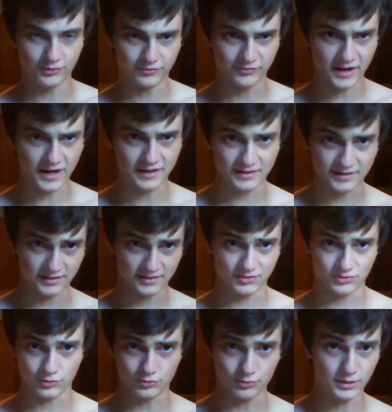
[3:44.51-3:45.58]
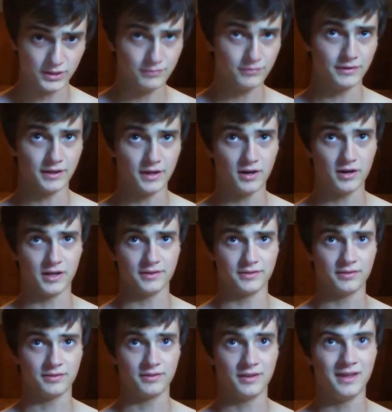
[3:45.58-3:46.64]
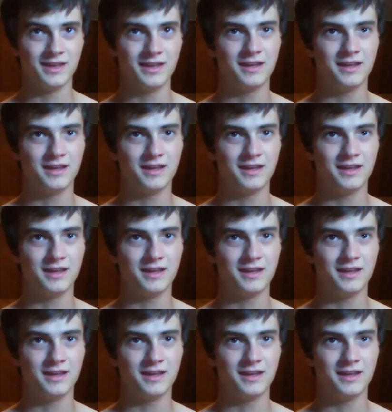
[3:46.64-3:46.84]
and finesse to even the odds.